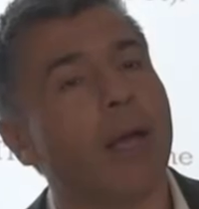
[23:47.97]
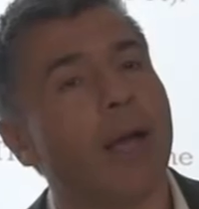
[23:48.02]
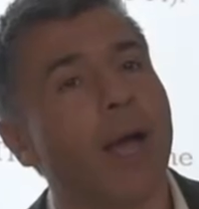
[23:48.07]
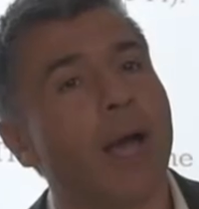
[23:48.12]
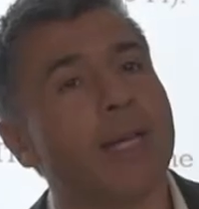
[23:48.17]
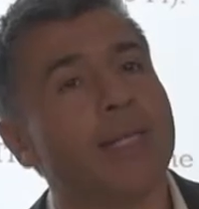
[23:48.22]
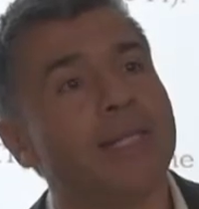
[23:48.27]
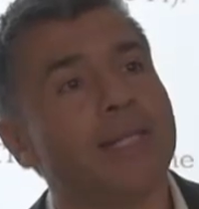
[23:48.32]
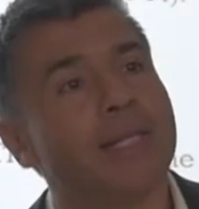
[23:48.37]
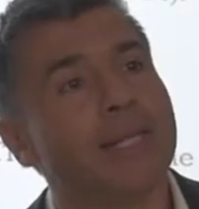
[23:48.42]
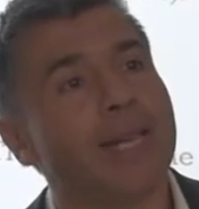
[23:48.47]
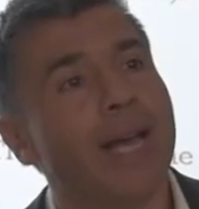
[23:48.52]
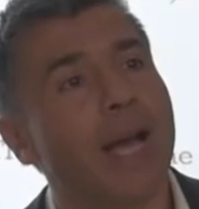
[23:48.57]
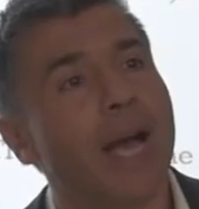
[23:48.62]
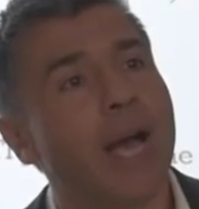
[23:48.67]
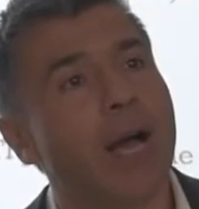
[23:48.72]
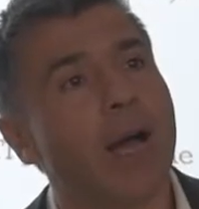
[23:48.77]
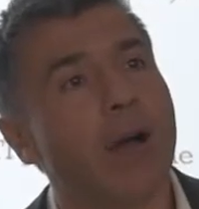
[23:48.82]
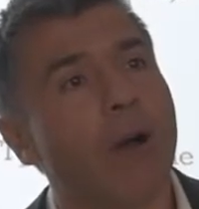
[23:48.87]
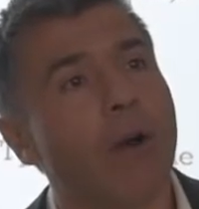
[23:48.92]

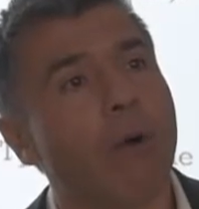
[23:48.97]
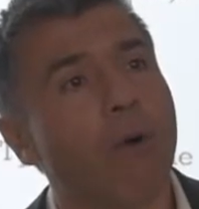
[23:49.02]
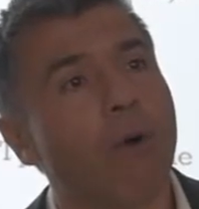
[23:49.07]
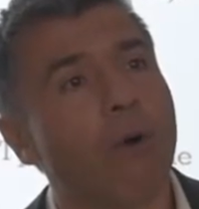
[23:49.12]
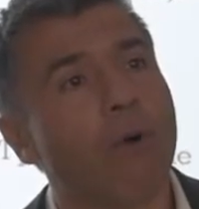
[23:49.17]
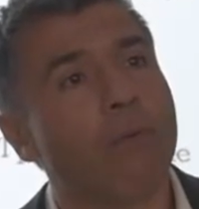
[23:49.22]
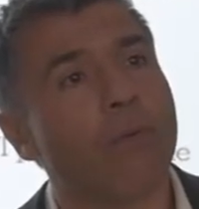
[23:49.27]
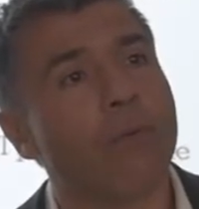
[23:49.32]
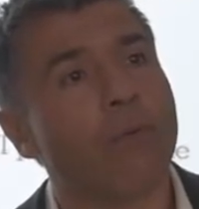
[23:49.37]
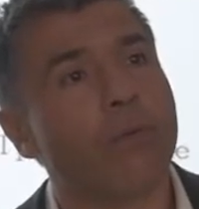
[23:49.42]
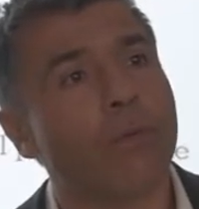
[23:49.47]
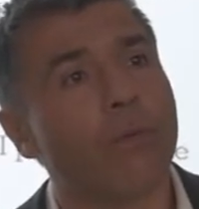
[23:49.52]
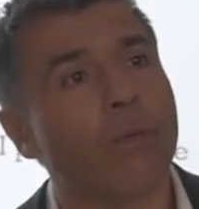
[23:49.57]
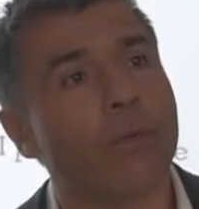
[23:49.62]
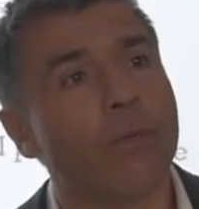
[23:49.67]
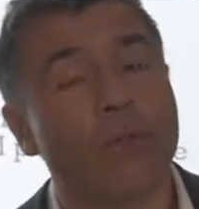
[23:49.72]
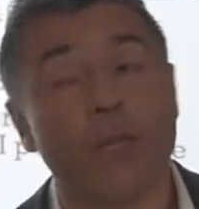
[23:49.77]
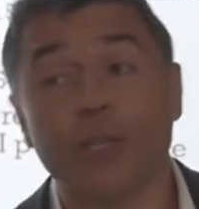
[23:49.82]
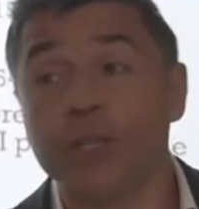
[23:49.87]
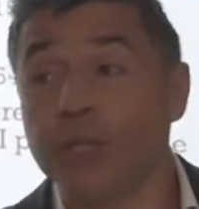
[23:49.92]
idea of
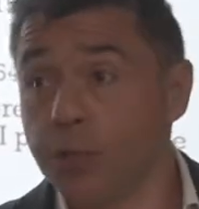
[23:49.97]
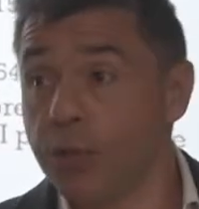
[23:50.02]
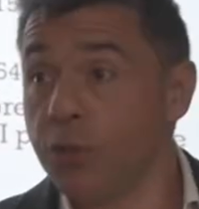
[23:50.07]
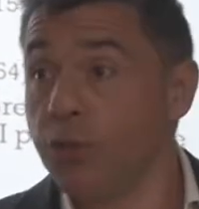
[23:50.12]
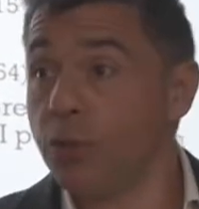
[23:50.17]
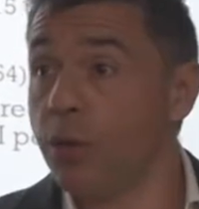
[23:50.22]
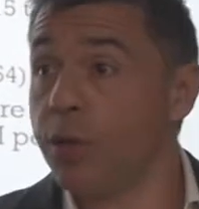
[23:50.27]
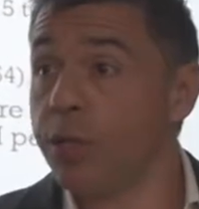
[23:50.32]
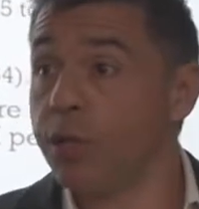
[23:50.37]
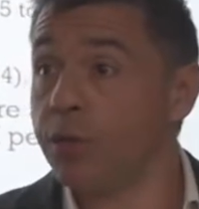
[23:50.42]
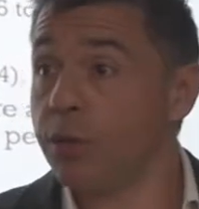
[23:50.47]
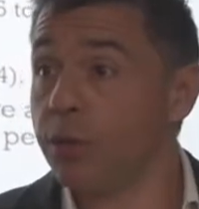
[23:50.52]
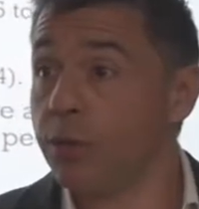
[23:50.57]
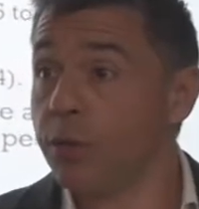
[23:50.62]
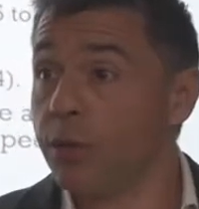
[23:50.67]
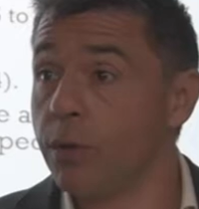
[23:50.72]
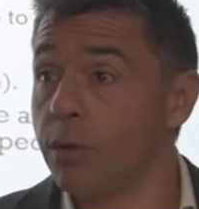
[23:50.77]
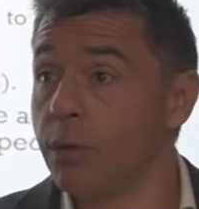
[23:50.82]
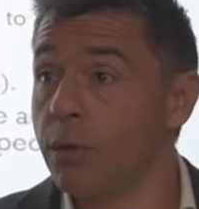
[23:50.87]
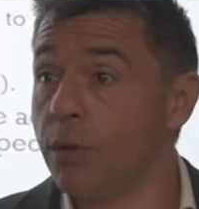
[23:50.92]
the
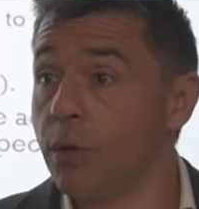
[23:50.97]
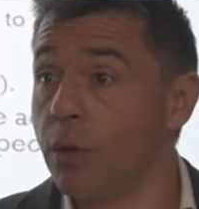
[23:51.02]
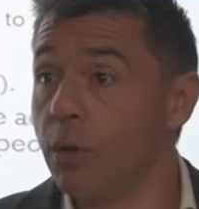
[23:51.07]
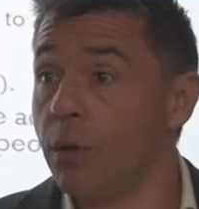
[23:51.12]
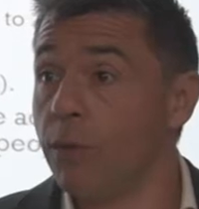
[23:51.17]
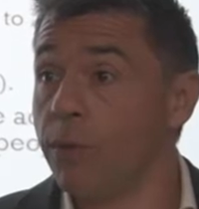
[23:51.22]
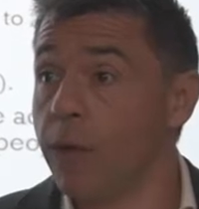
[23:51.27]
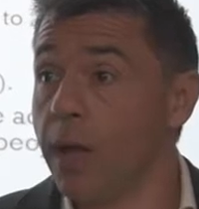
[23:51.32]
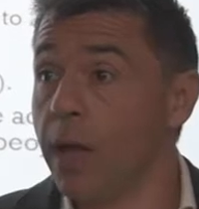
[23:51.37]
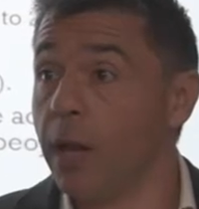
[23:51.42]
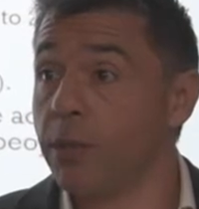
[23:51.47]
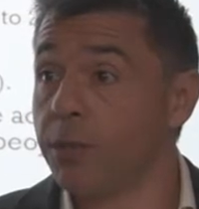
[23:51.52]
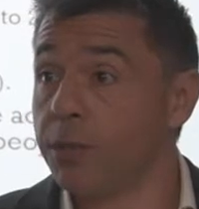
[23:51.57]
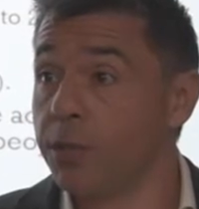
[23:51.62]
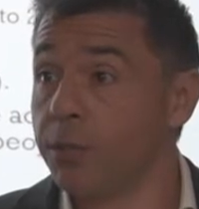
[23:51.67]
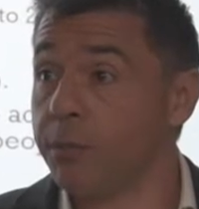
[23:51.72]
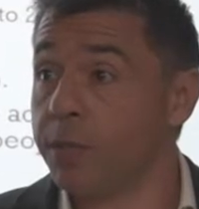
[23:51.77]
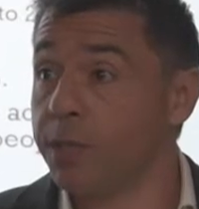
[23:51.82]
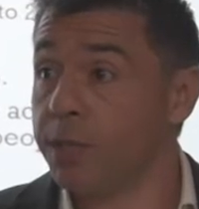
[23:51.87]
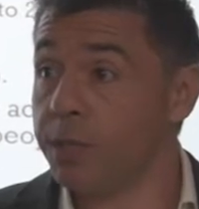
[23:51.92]
situation of
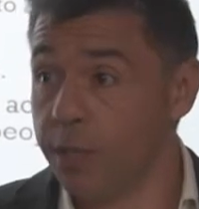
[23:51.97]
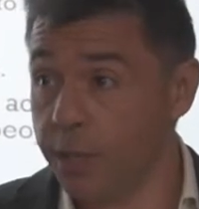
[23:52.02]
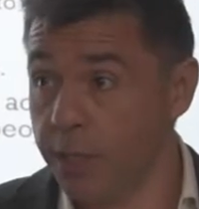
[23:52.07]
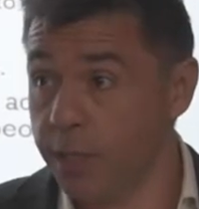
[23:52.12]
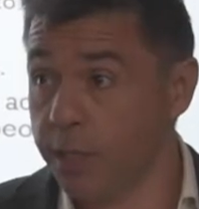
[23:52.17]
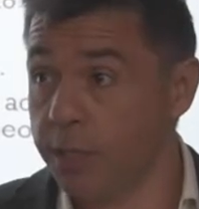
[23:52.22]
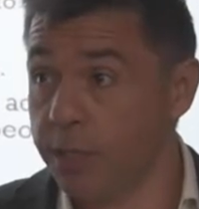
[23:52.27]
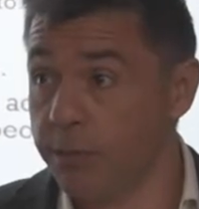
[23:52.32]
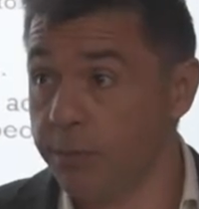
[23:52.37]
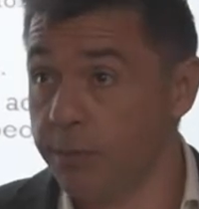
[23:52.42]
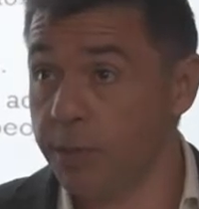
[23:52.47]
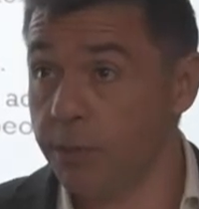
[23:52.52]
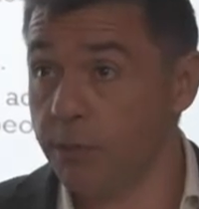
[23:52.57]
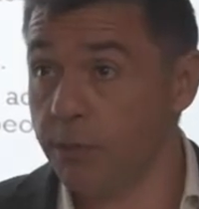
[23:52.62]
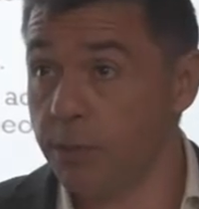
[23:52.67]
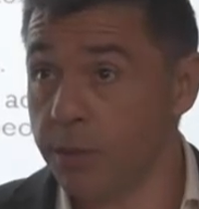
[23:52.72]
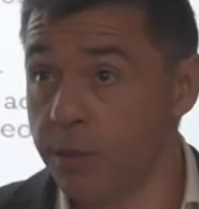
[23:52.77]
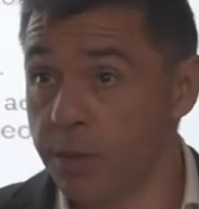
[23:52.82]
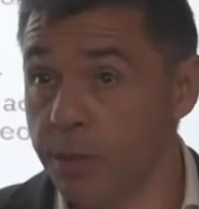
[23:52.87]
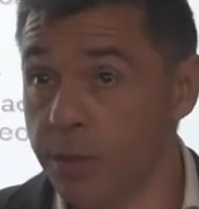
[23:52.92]
LGBT
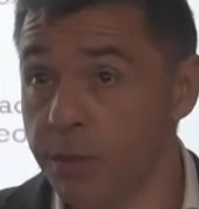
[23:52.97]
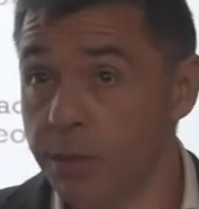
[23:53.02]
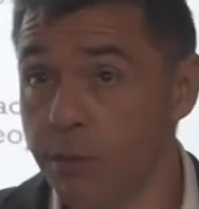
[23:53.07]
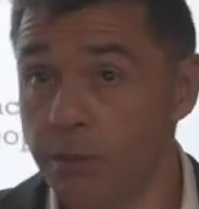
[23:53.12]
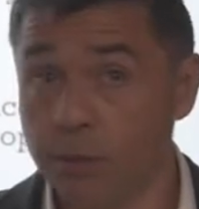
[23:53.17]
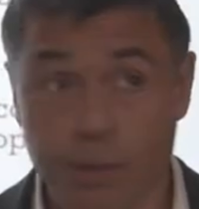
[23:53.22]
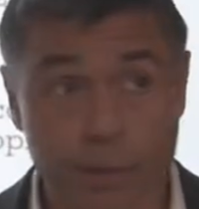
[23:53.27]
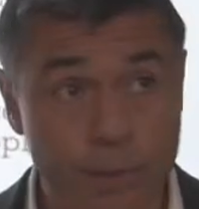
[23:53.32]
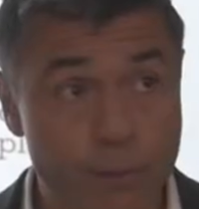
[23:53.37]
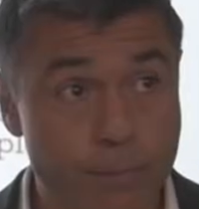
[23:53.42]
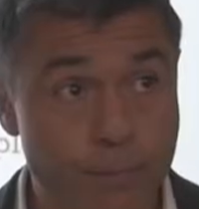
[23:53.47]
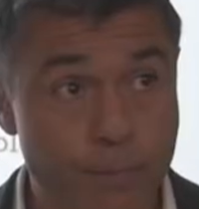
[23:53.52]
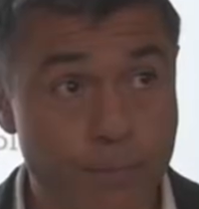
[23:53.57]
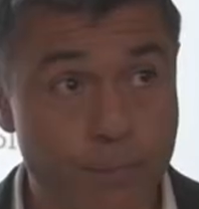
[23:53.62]
individuals in the region.